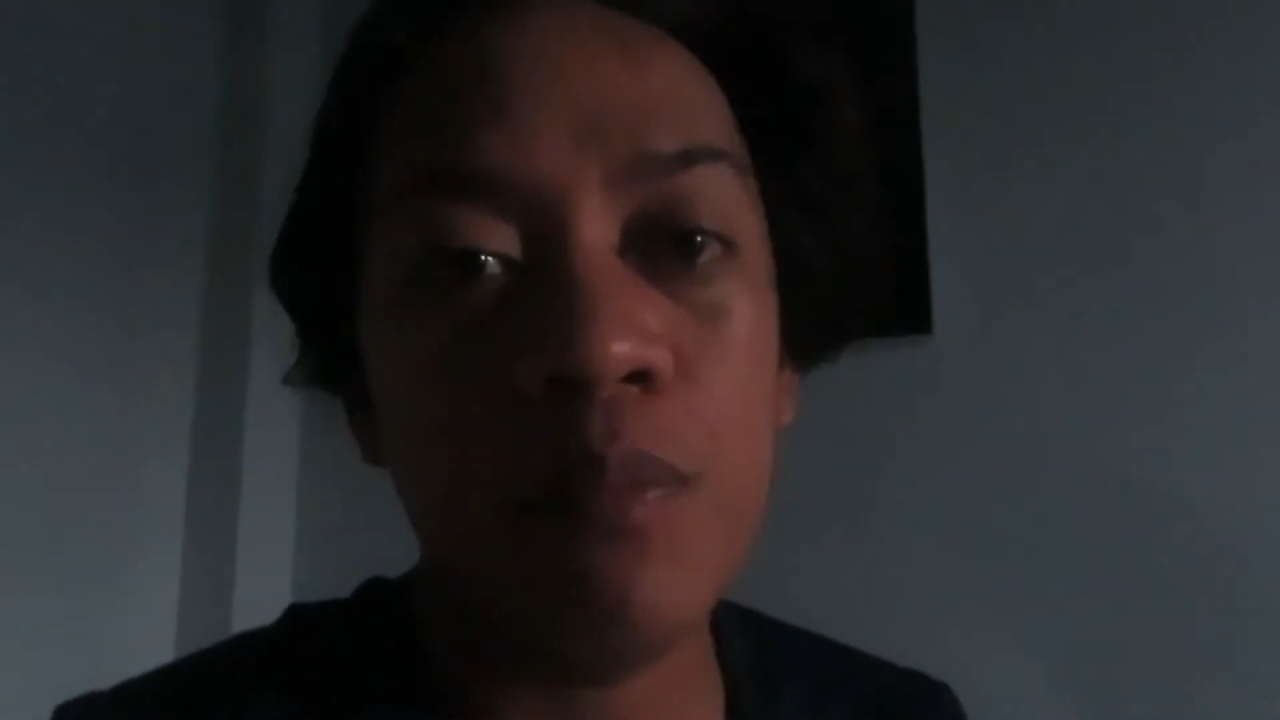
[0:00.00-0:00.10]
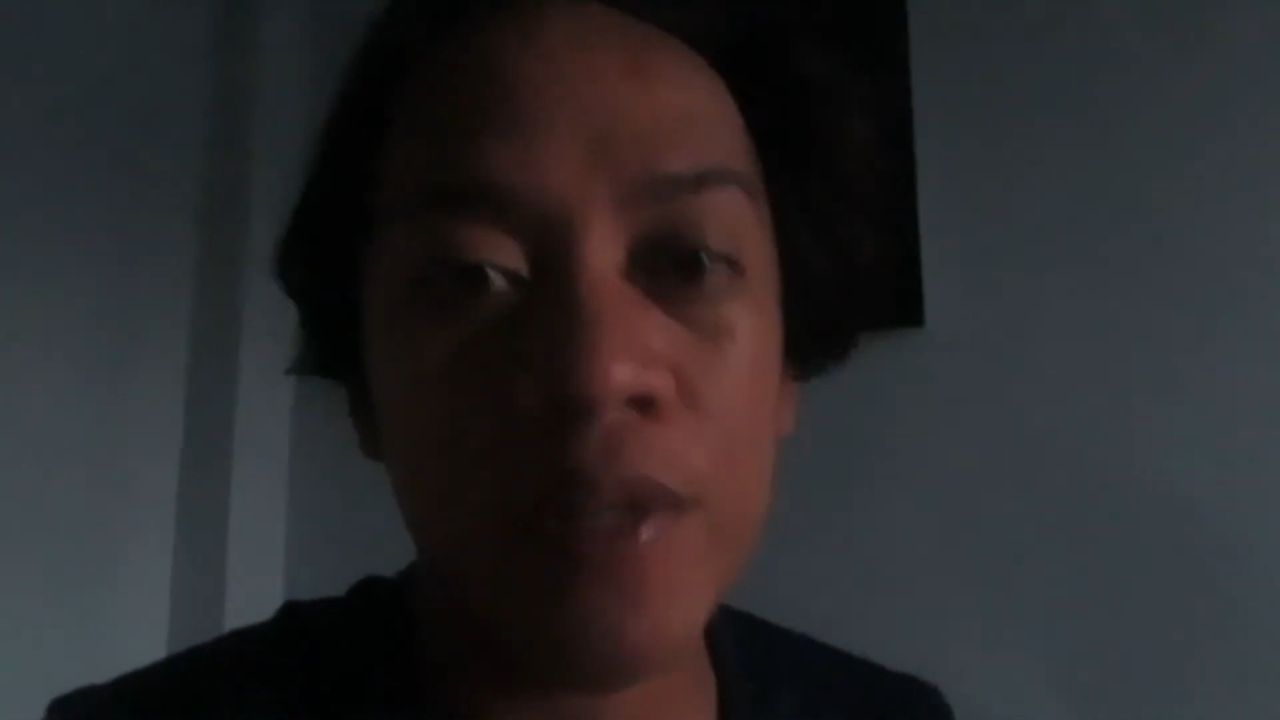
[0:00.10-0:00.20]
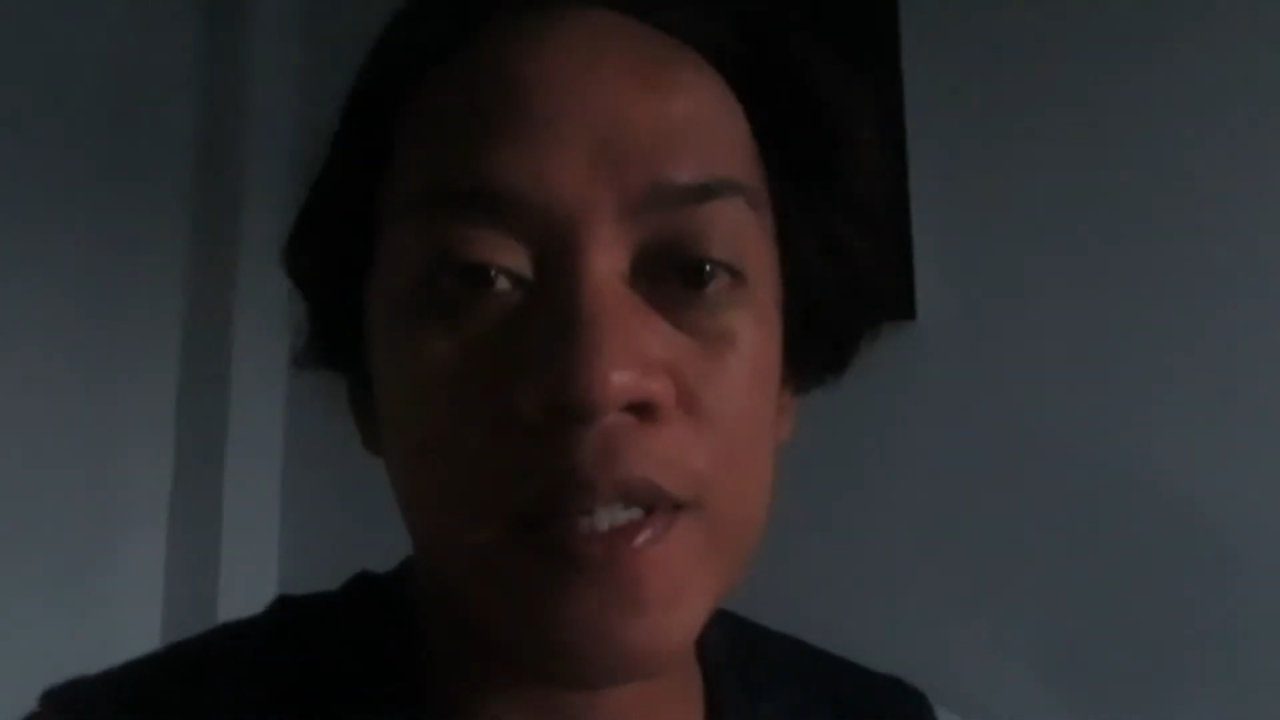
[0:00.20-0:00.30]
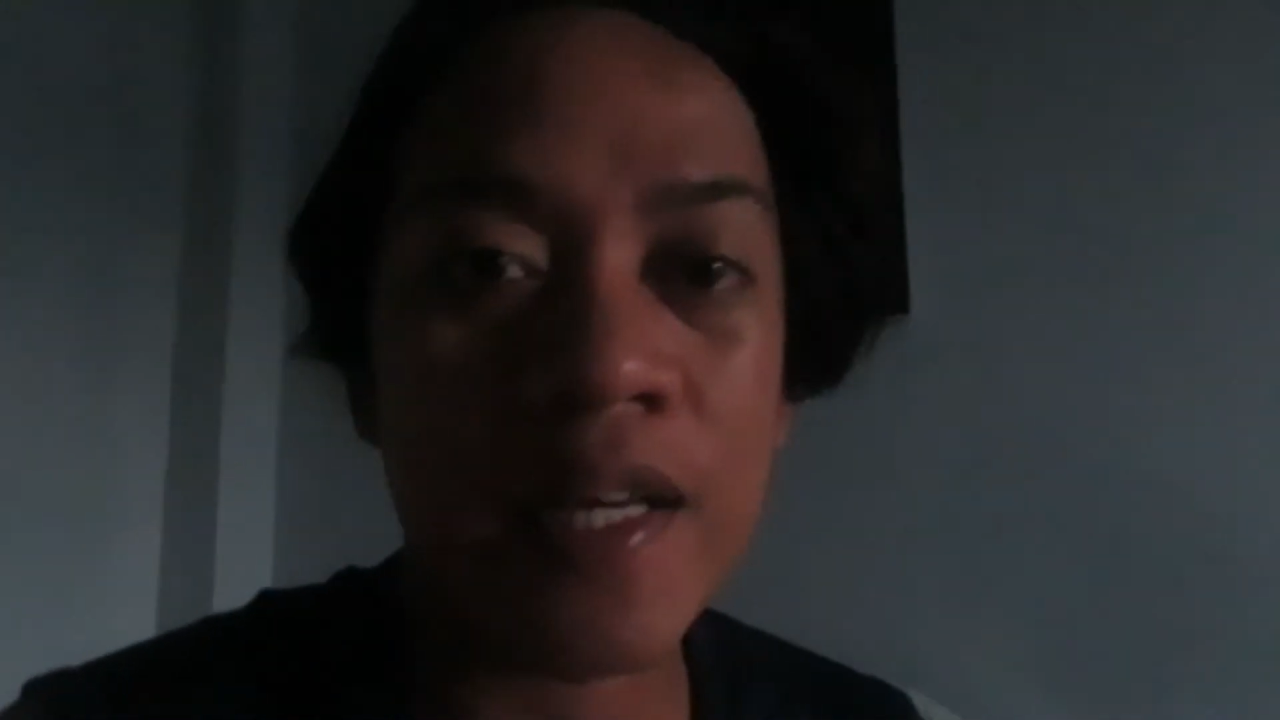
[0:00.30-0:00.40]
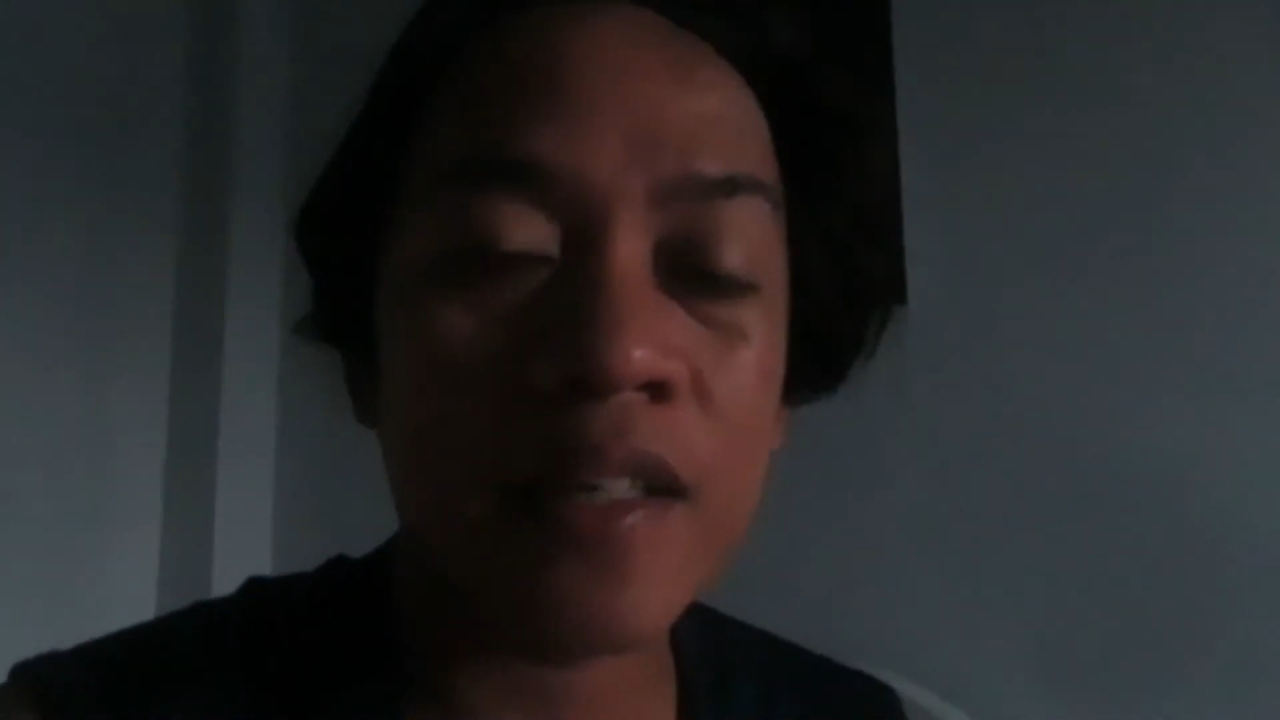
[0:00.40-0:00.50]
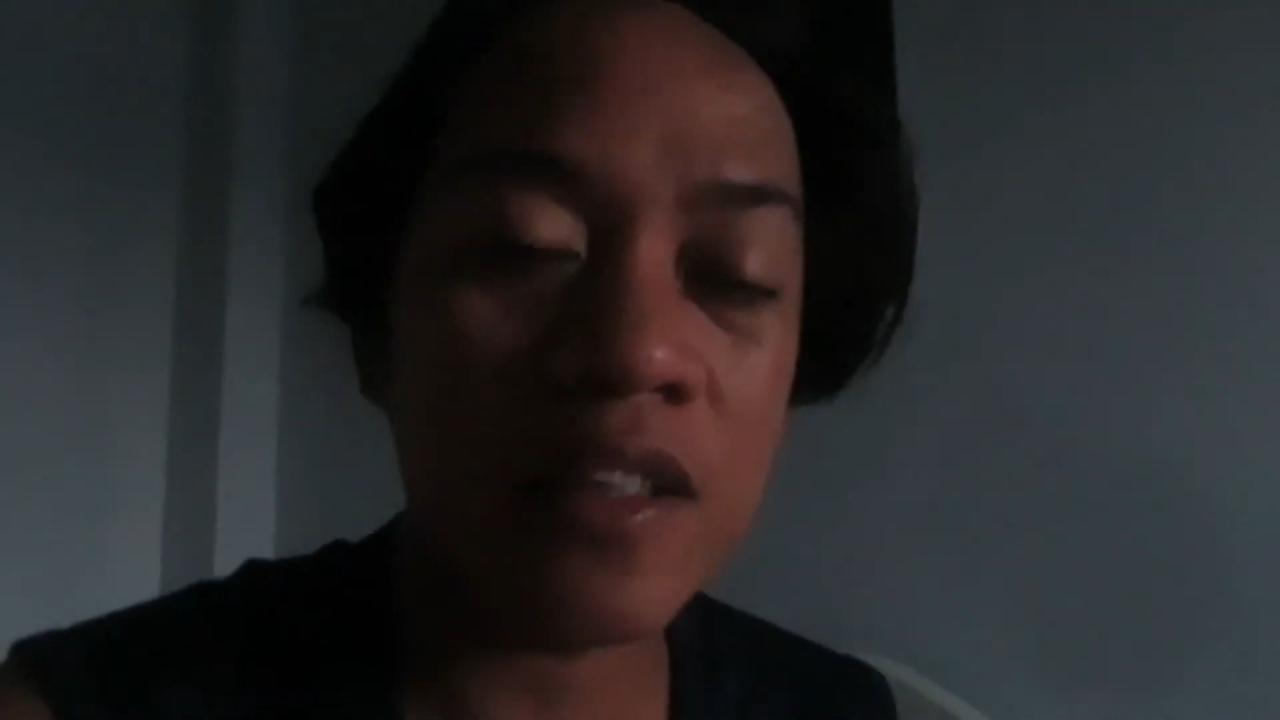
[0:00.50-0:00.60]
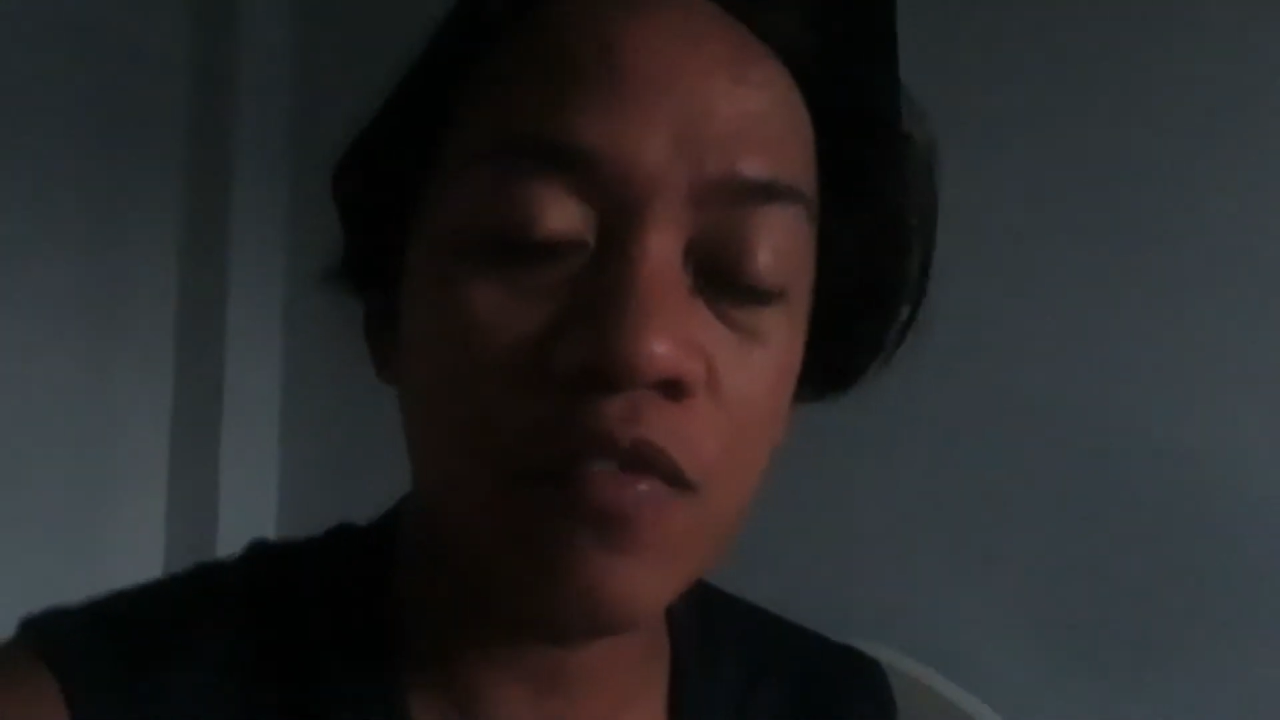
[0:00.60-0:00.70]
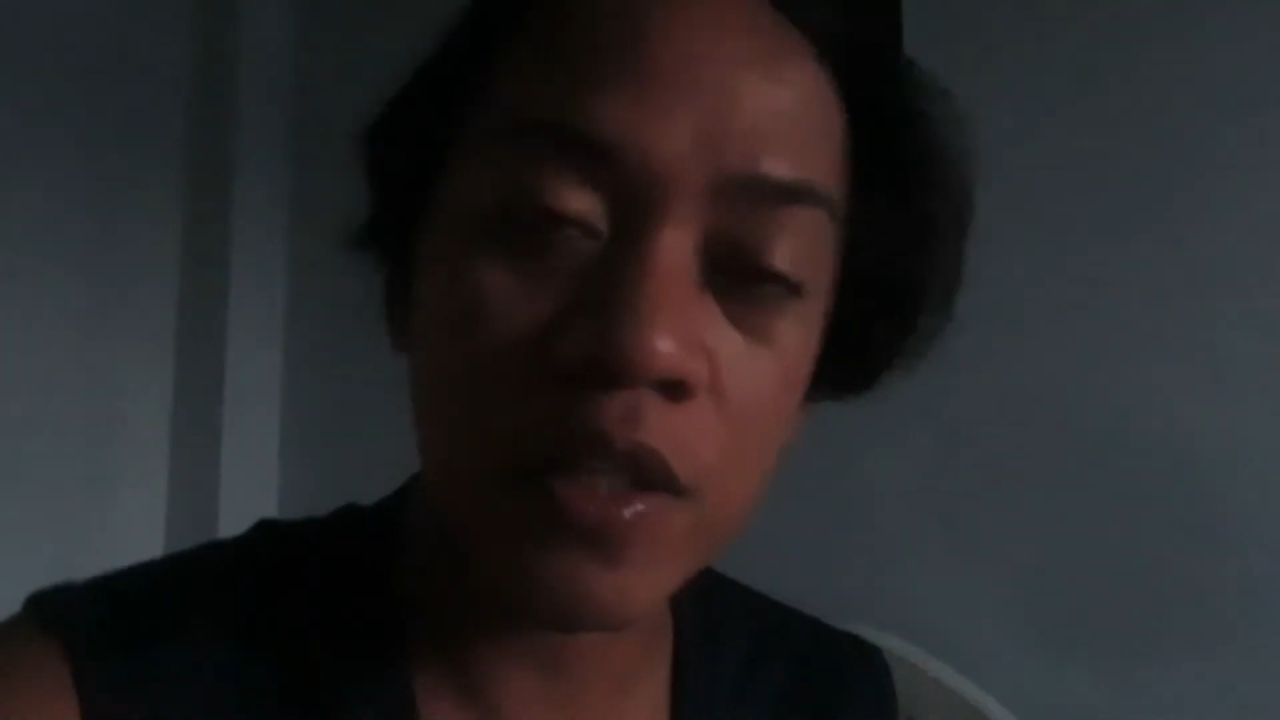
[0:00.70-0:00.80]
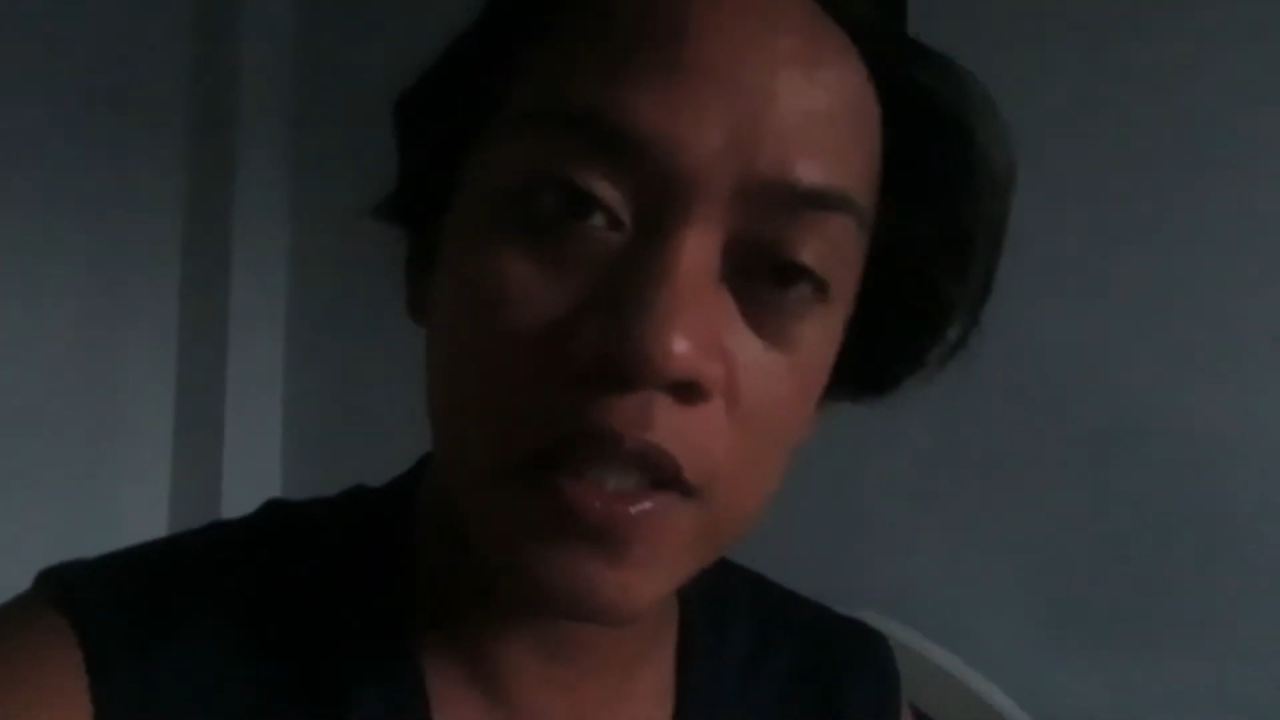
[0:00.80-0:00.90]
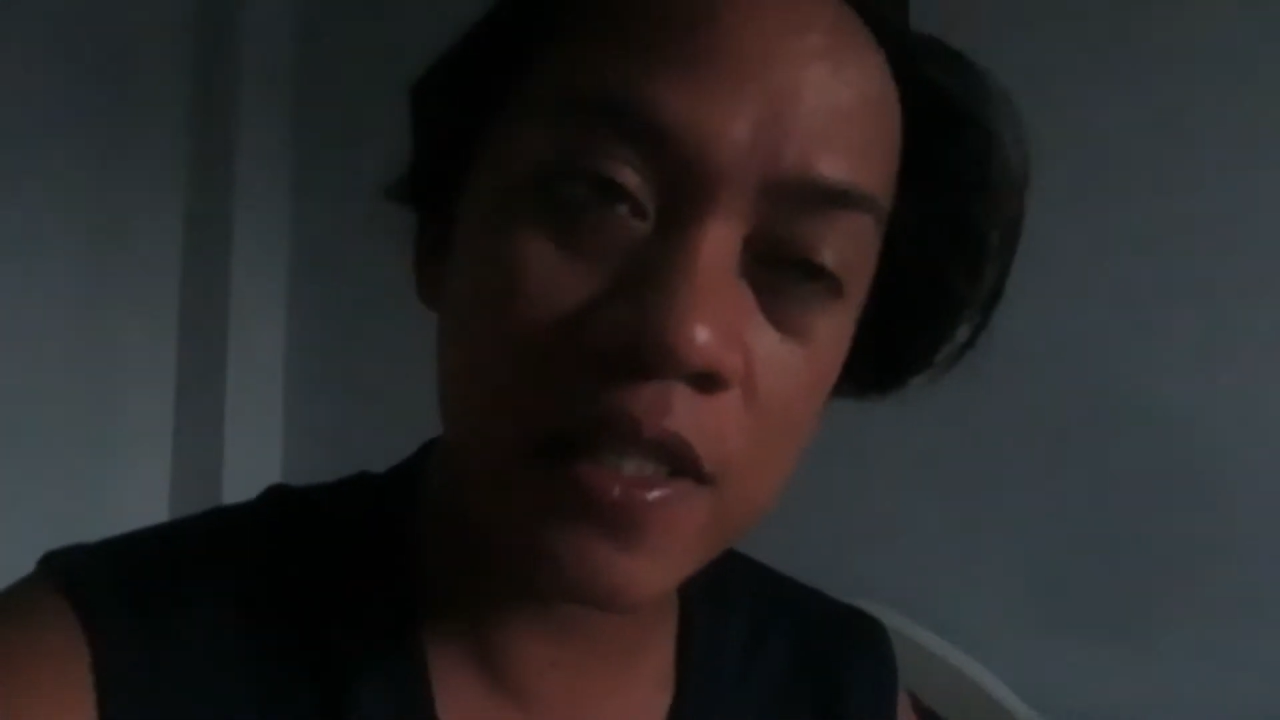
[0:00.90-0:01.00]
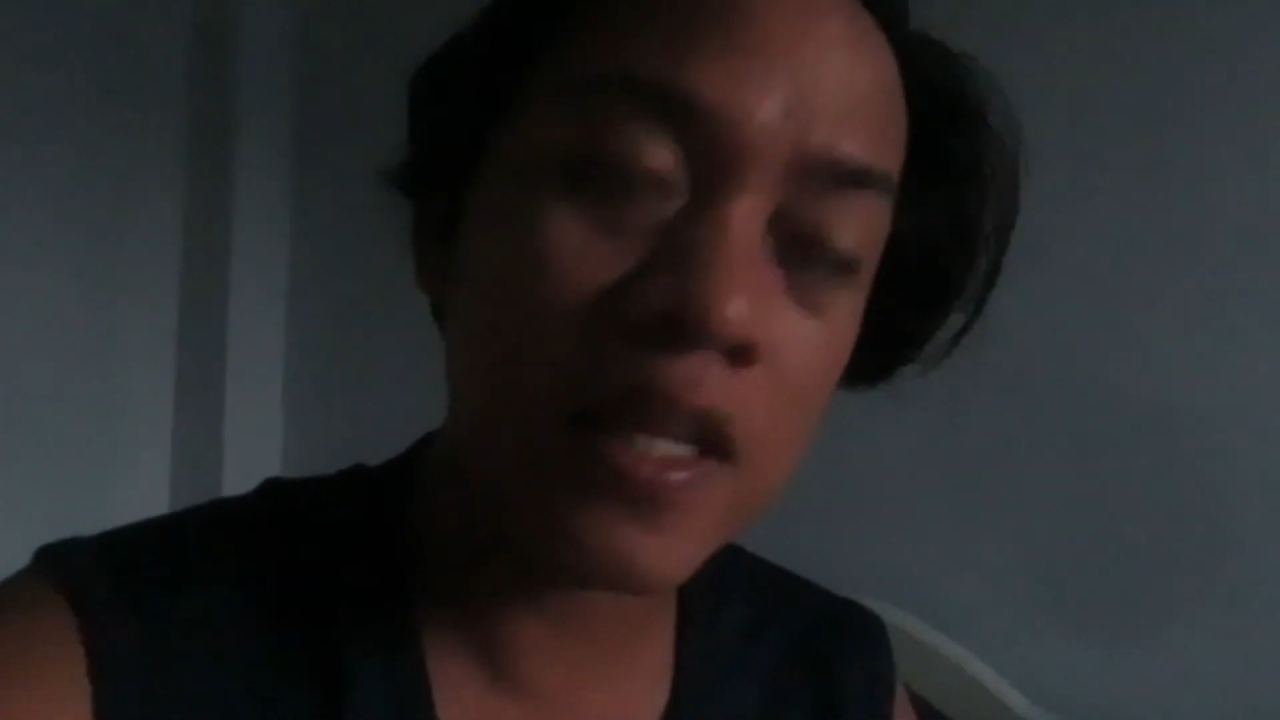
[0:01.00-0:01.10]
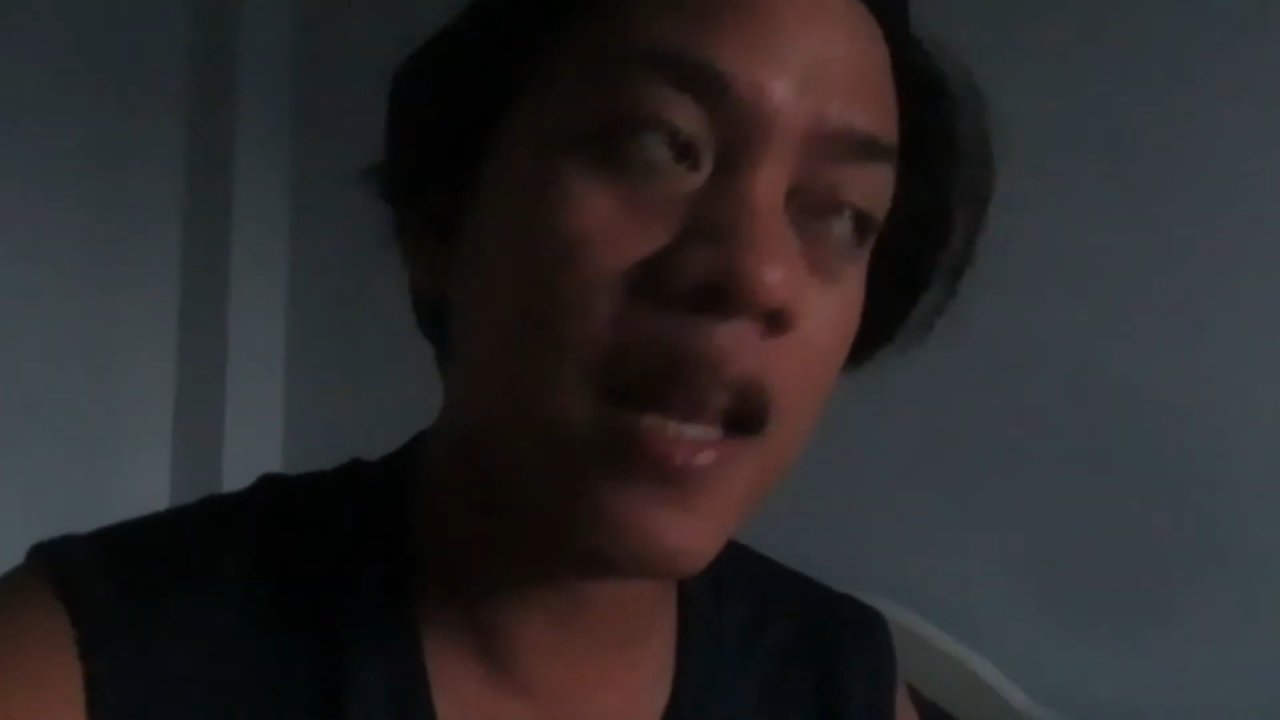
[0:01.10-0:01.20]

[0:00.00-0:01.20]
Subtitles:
missing activities